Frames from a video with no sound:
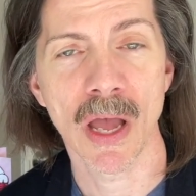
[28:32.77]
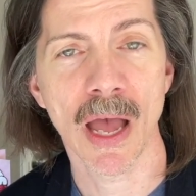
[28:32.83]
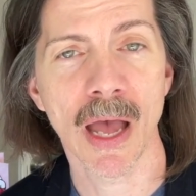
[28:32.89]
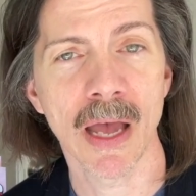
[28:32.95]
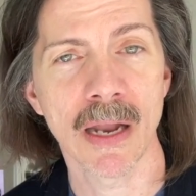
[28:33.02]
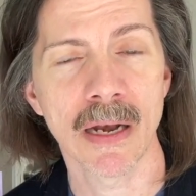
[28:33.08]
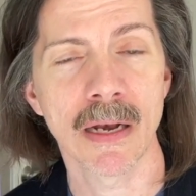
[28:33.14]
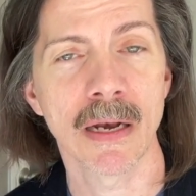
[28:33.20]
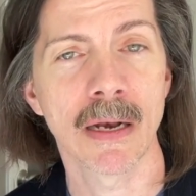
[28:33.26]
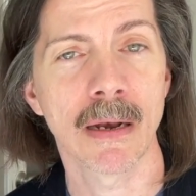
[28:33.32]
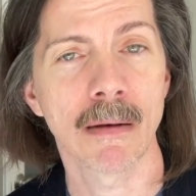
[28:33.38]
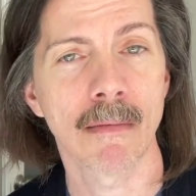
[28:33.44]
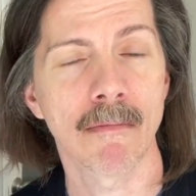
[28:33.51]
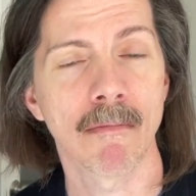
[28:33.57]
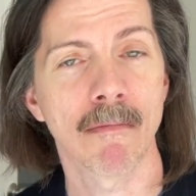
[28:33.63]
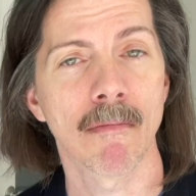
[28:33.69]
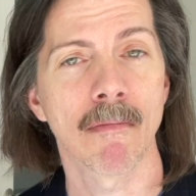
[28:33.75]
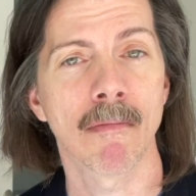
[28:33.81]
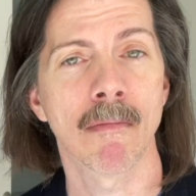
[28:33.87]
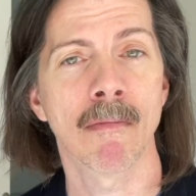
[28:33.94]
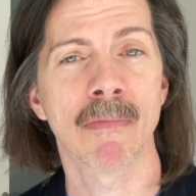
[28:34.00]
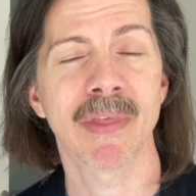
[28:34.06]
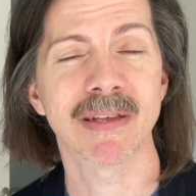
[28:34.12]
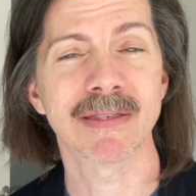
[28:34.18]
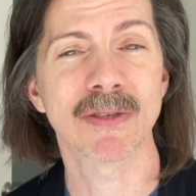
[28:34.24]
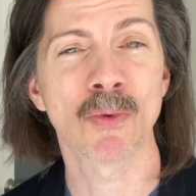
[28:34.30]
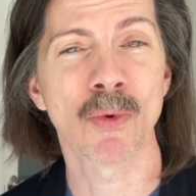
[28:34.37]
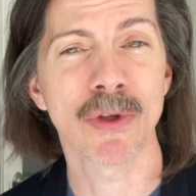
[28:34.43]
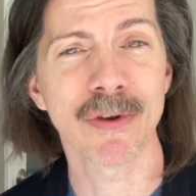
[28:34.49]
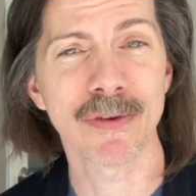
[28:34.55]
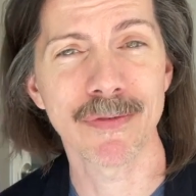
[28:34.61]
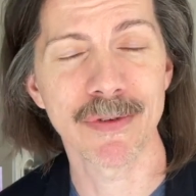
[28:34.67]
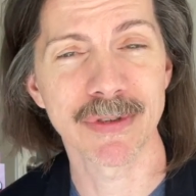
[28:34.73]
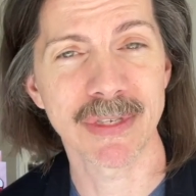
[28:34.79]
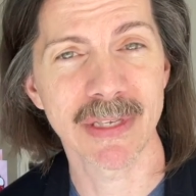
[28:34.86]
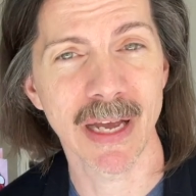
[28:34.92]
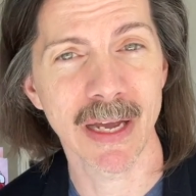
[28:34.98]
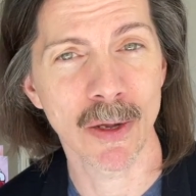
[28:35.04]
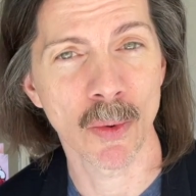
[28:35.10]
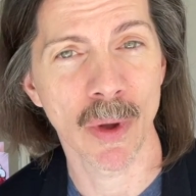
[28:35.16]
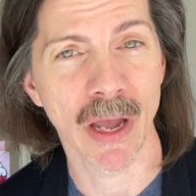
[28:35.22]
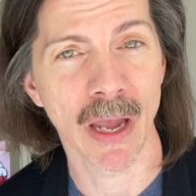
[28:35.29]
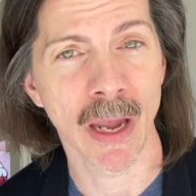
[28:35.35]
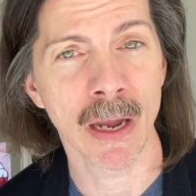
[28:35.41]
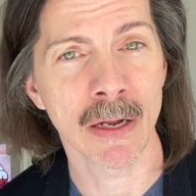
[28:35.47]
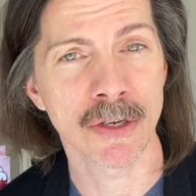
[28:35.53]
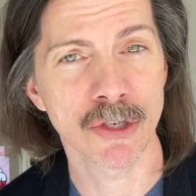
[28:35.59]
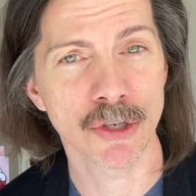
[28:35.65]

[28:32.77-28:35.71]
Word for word: And that's a wonderful segue